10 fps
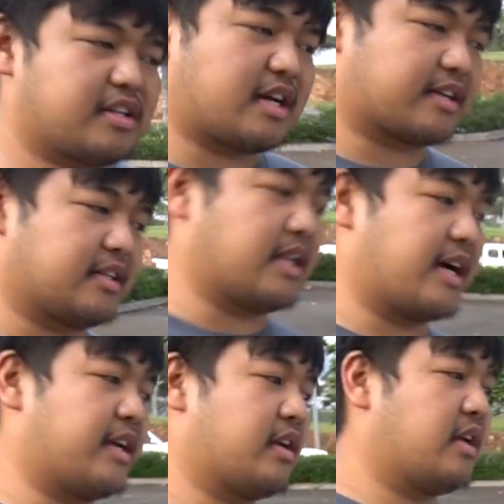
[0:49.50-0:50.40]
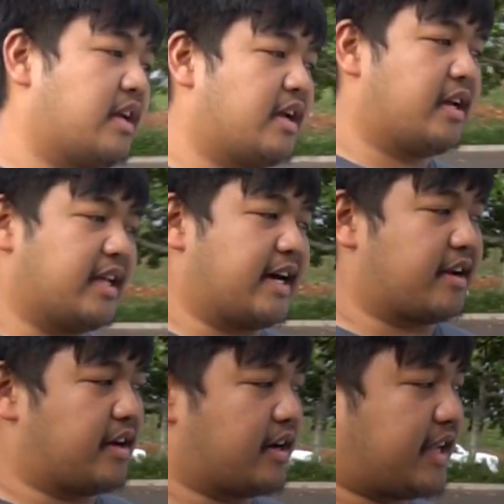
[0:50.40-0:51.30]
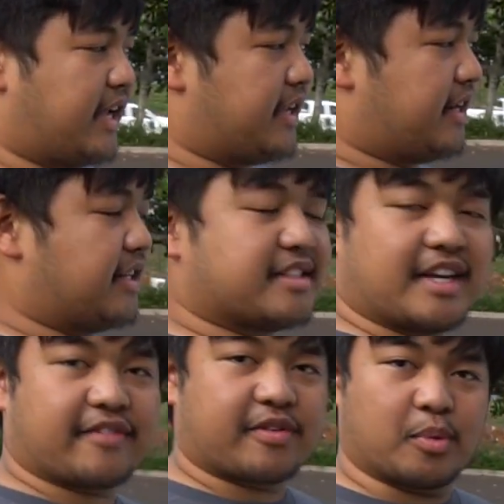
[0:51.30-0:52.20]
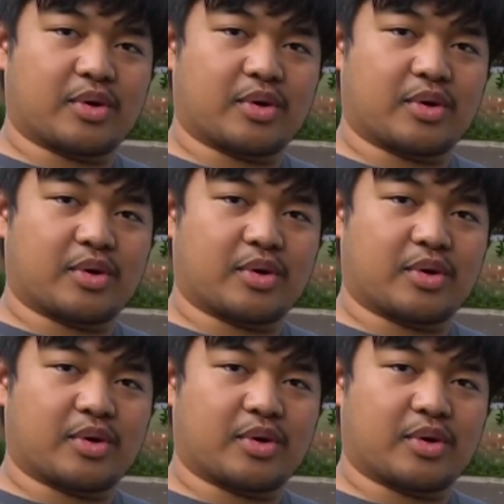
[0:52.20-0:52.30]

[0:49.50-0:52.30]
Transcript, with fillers: not gonna lie. It had a K&N intake from